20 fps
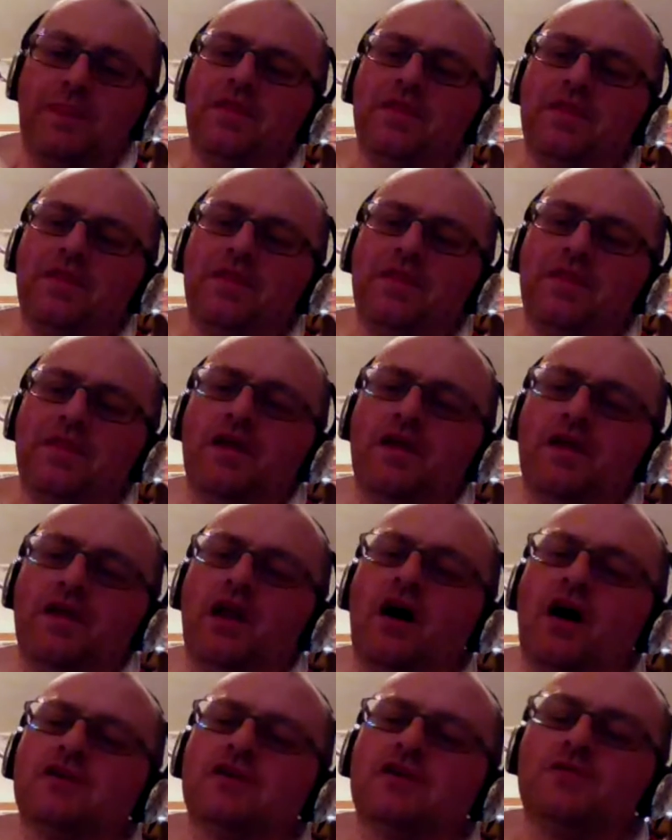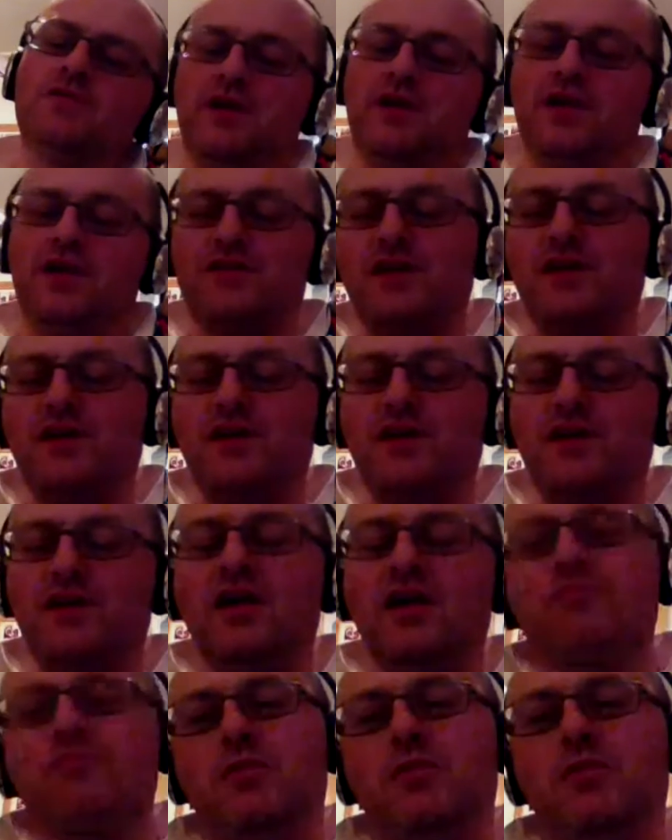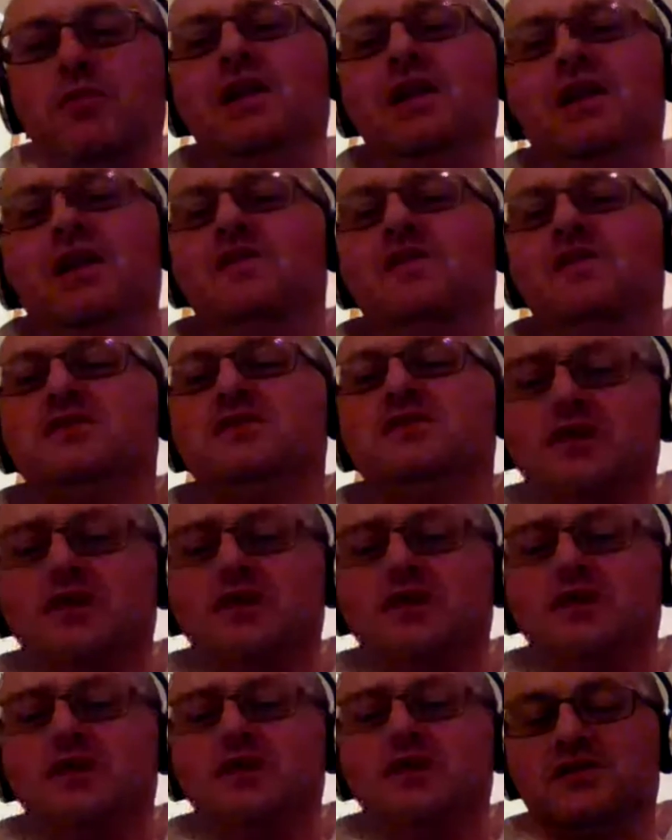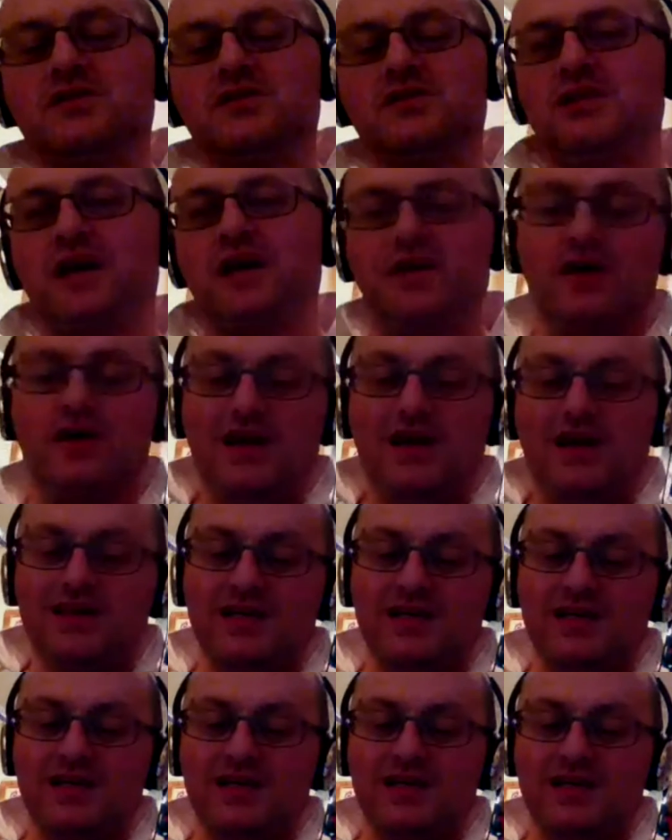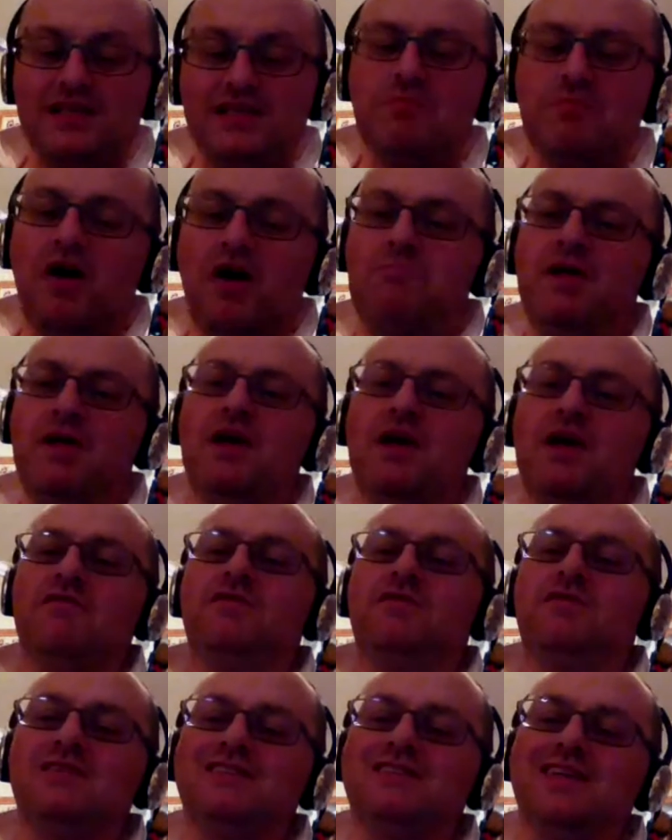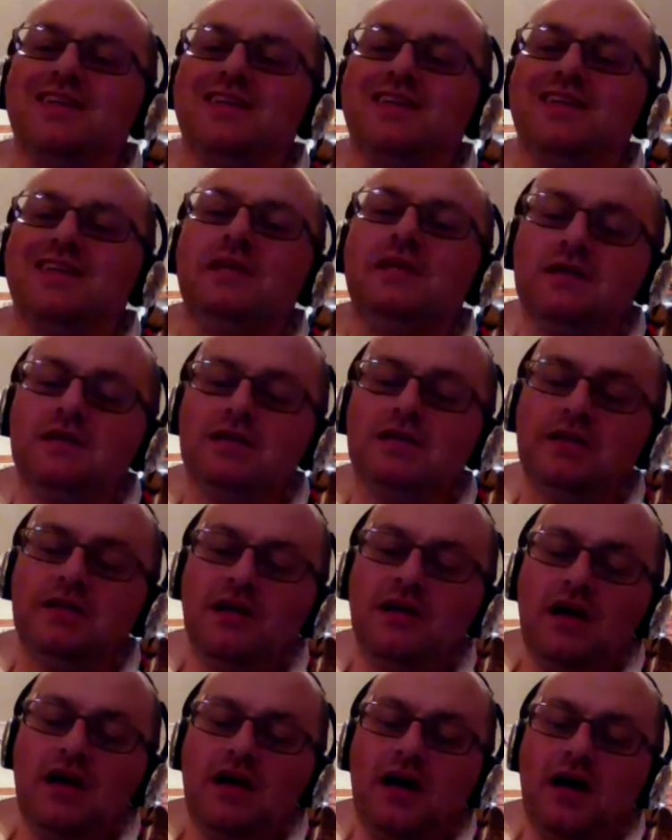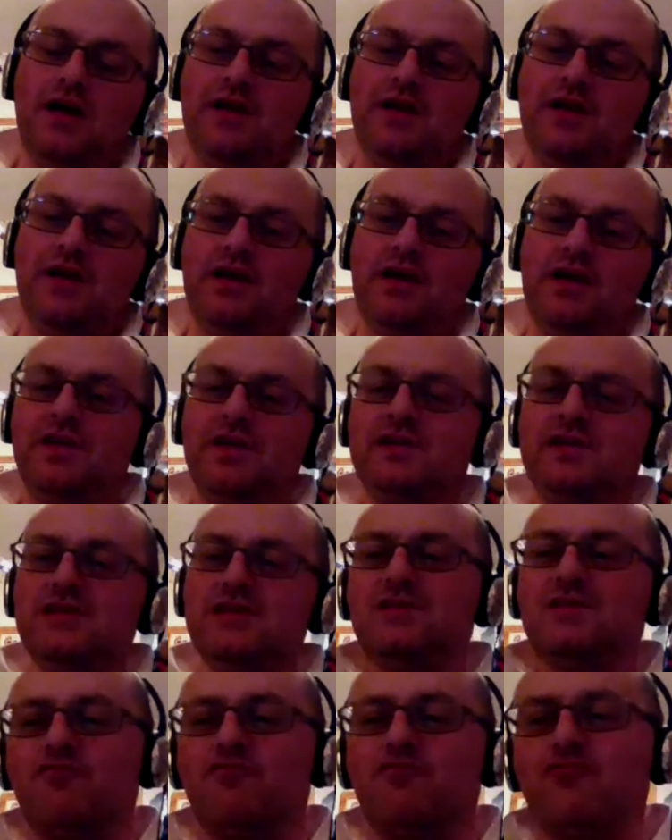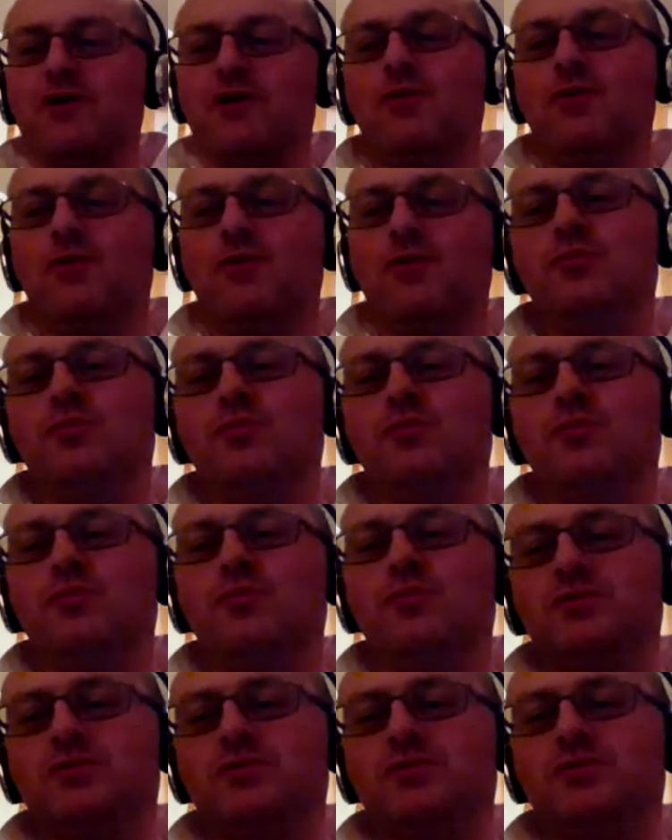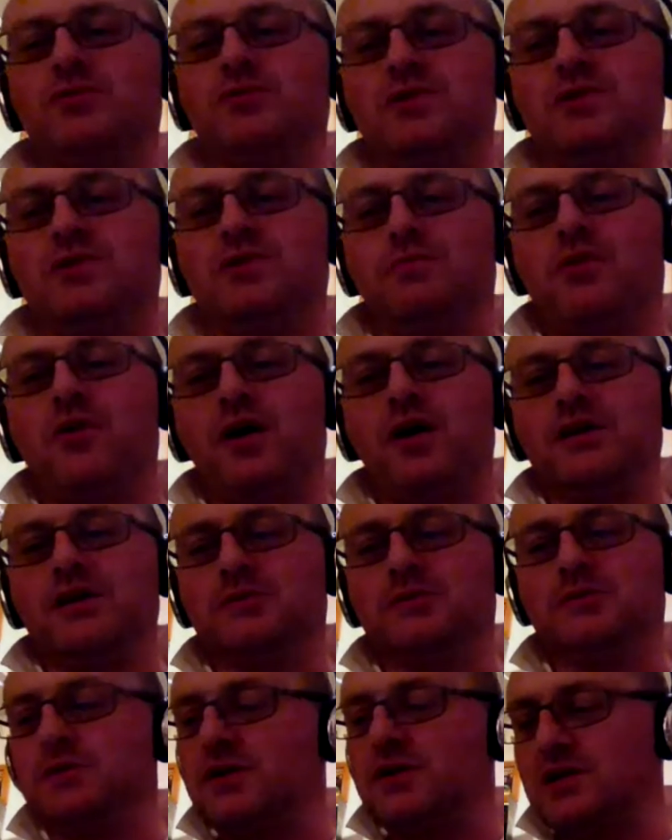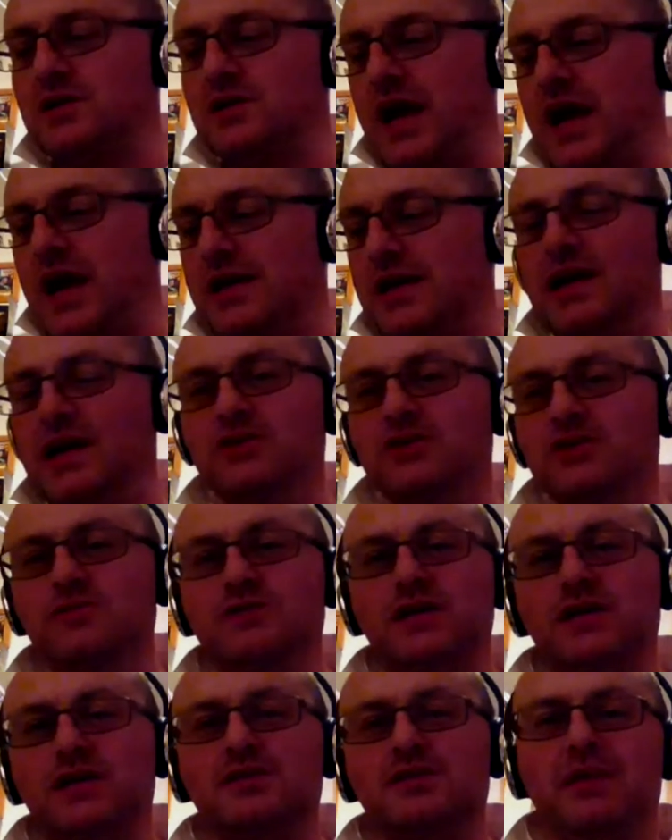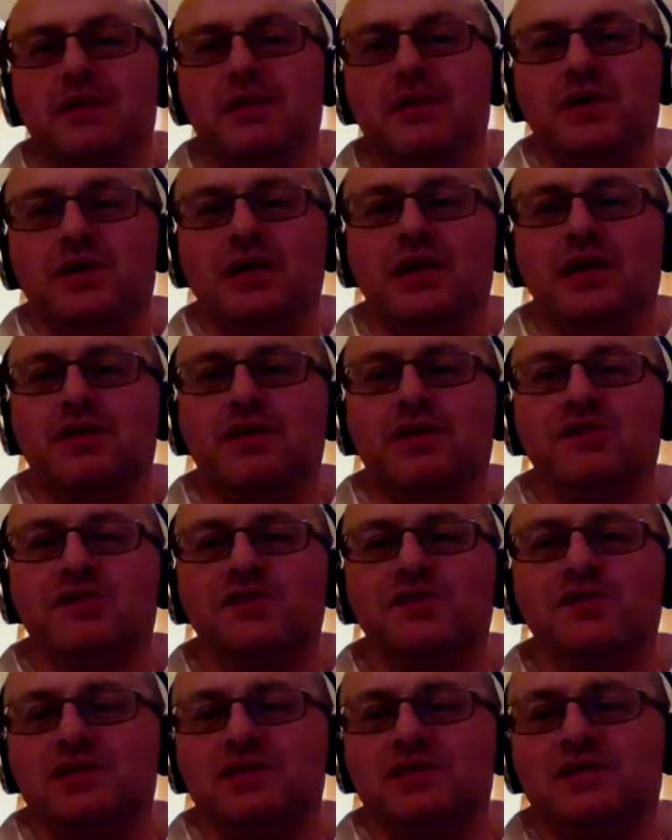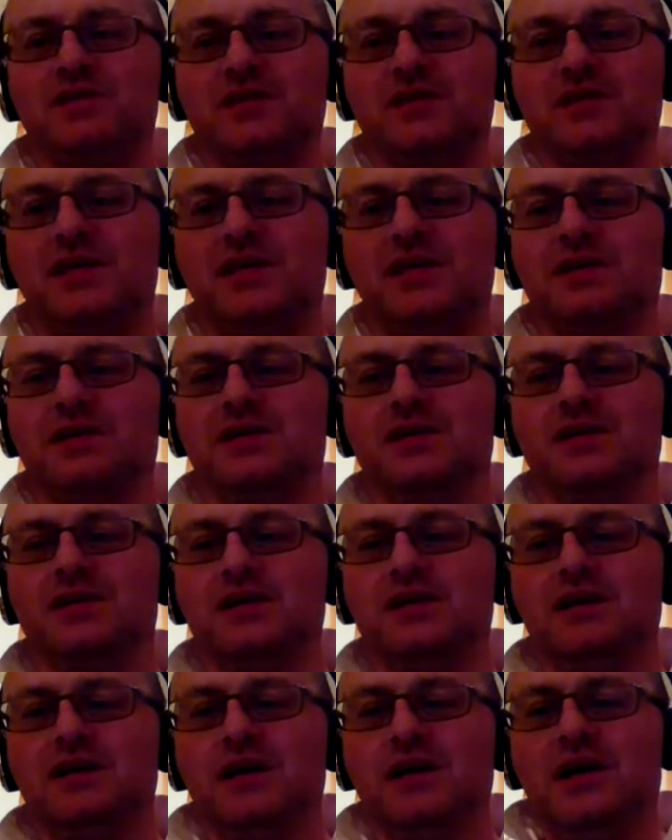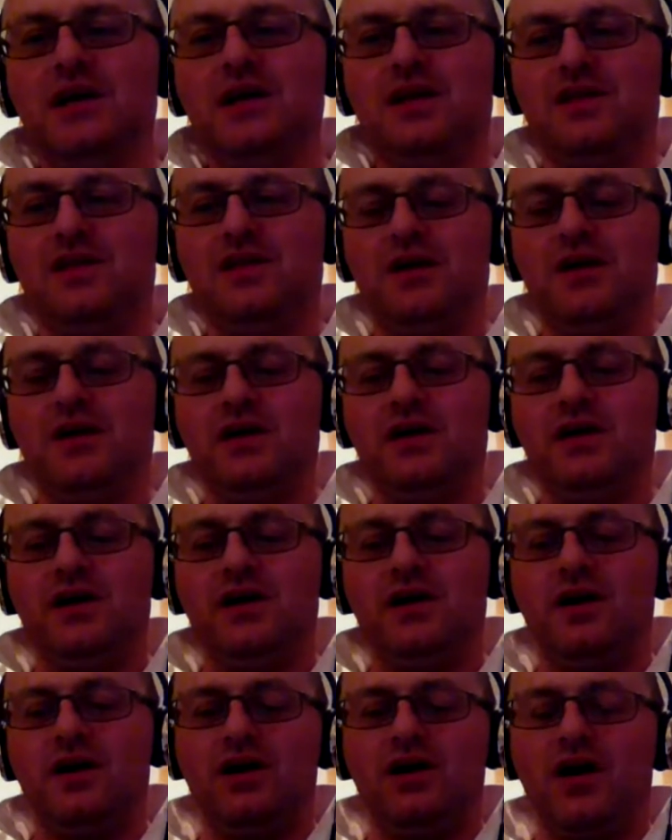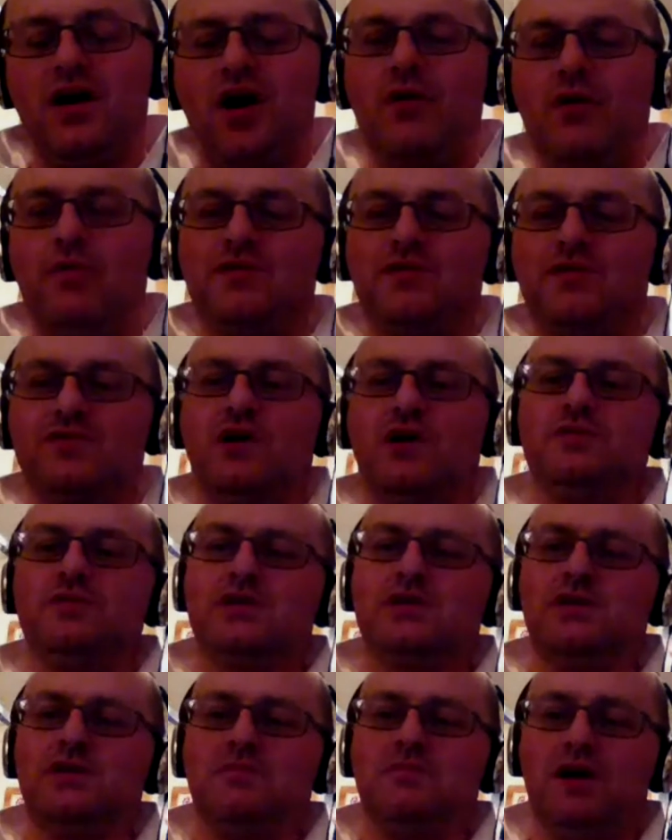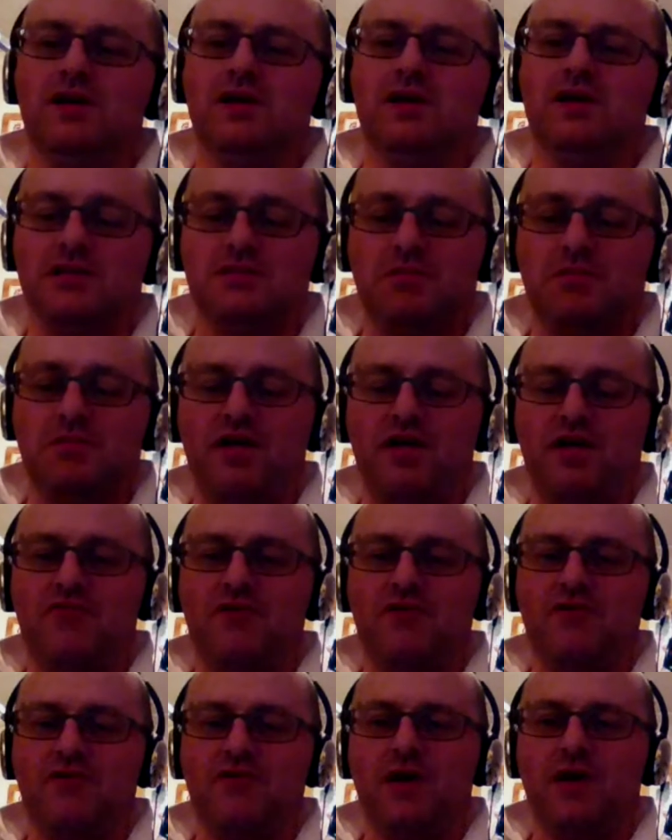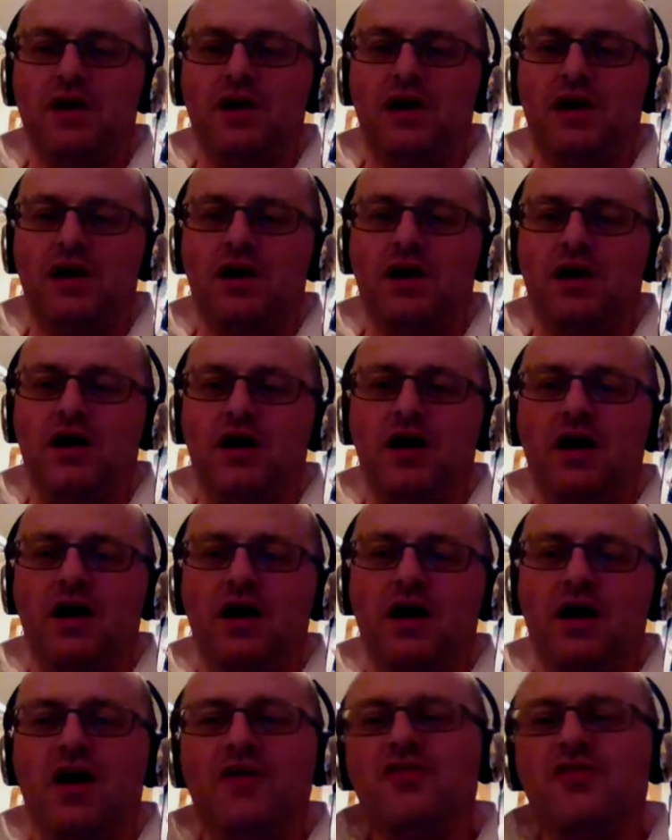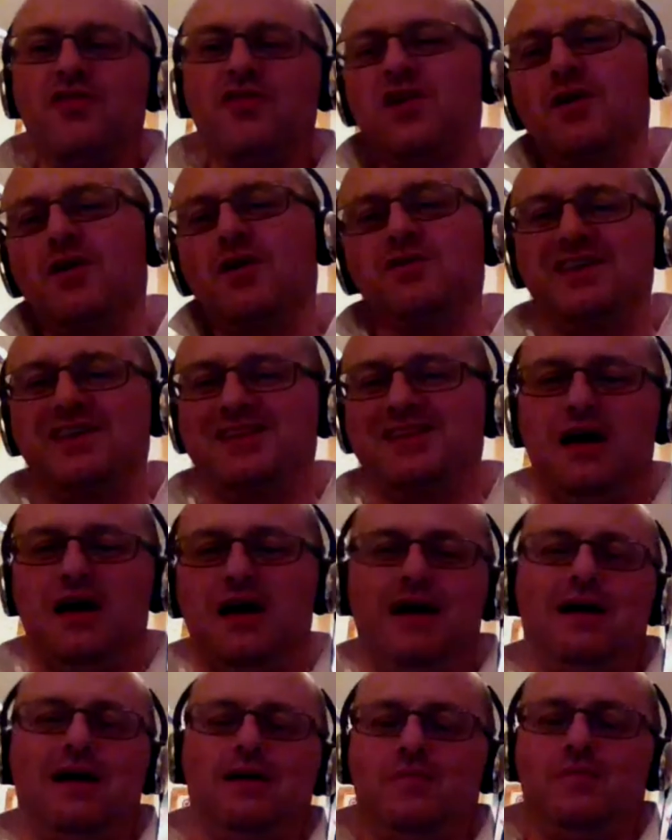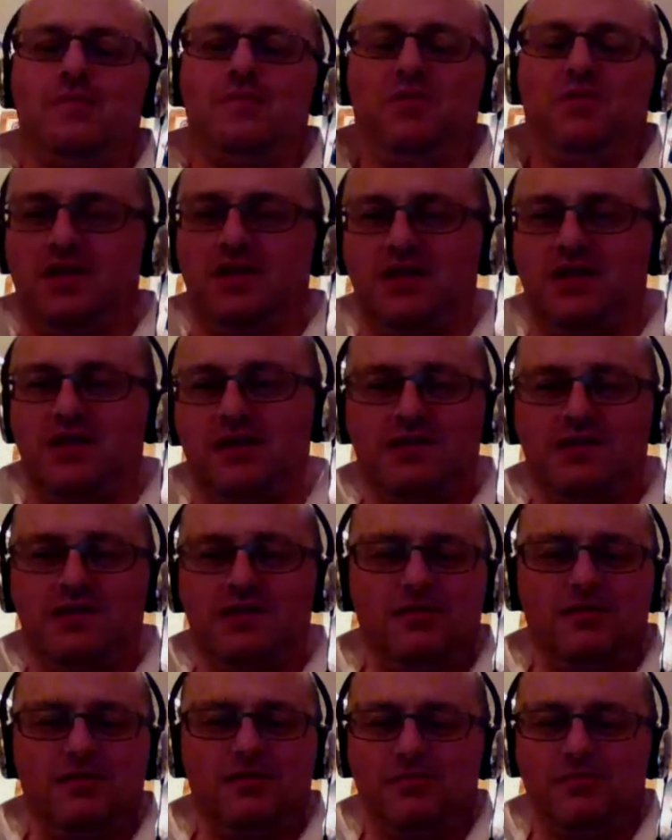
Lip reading: And the last one, and I think I've probably left this to last because I think I'm actually going to say that this is my beer of the season. And this is a real surprise because had you said to me at the beginning of the season that I would have chose this as my favourite beer, I think I would have said, nah, it'll be one of